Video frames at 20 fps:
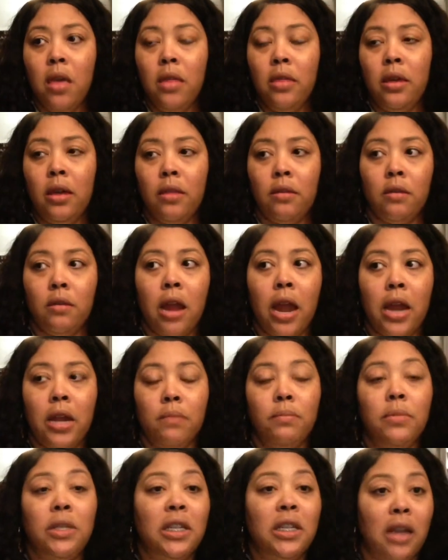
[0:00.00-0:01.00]
the other
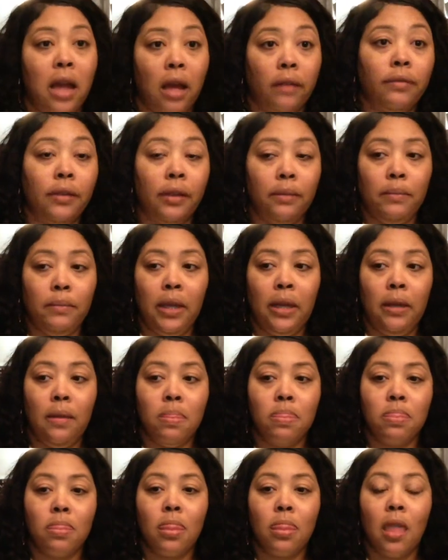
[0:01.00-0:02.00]
item did not fit me.
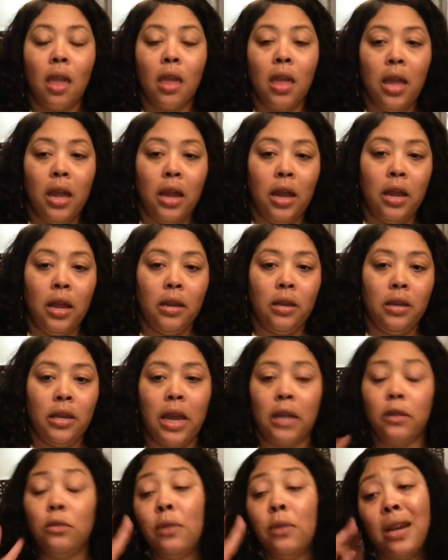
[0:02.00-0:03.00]
And
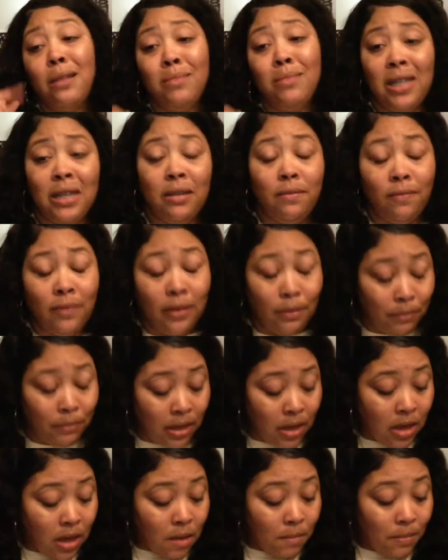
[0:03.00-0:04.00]
yeah, two items didn't fit me.
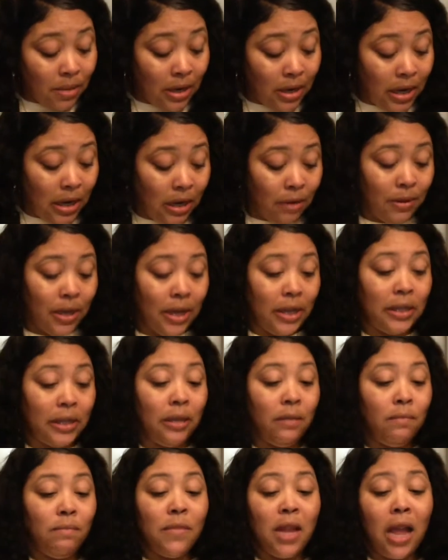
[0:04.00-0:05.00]
But anyways,
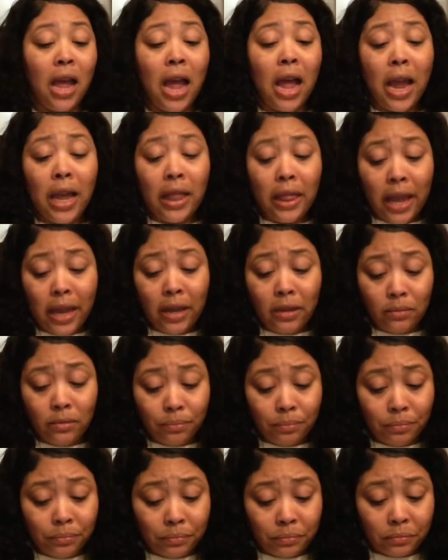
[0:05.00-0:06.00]
I like
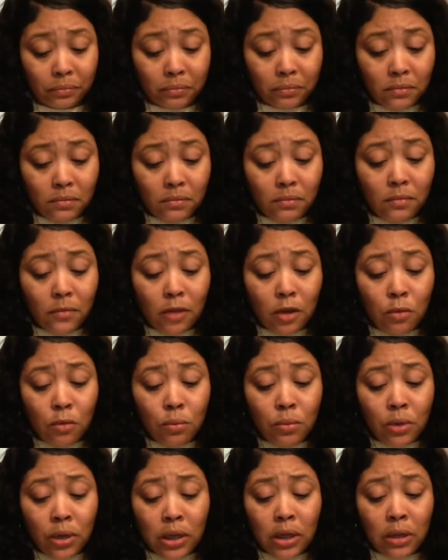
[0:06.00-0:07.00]

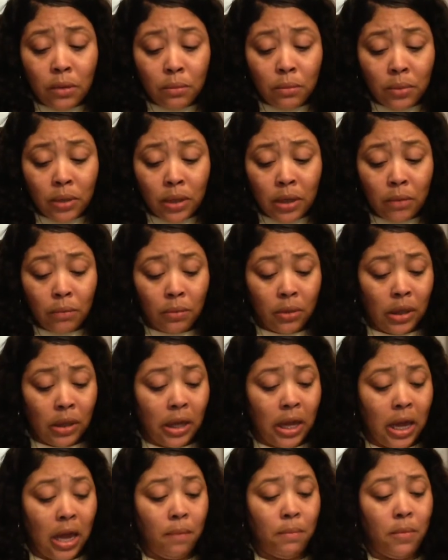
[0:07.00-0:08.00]
really, really, really
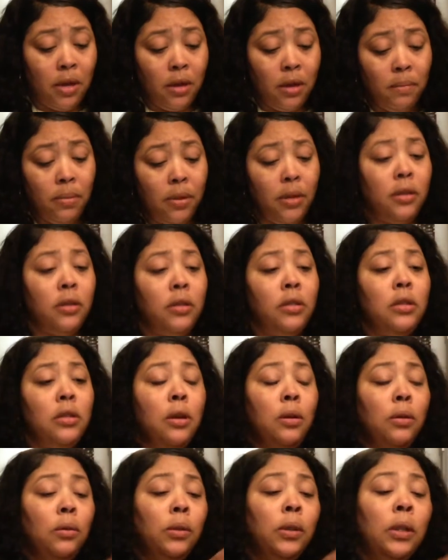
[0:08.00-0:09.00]
came up.
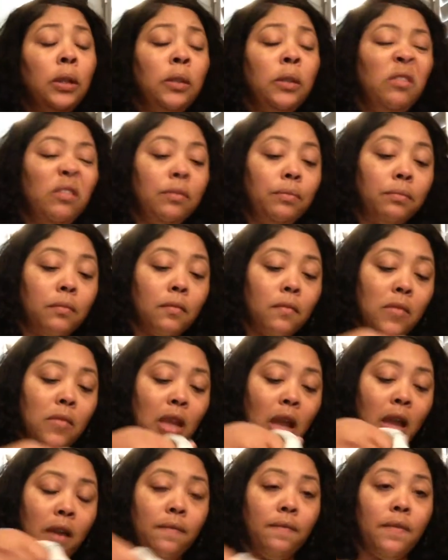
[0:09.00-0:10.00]
So
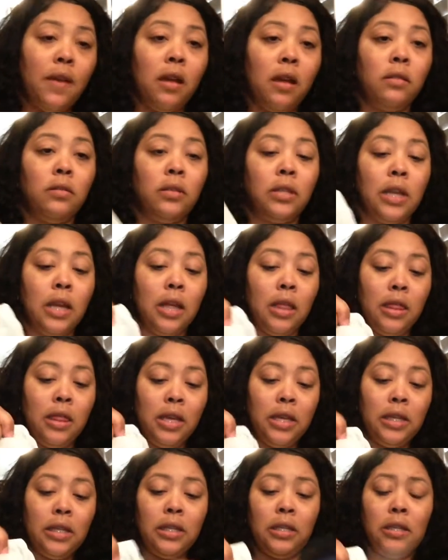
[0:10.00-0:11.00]
I found
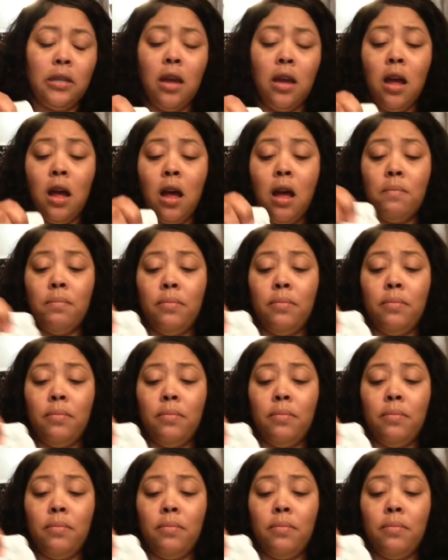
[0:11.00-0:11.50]
this top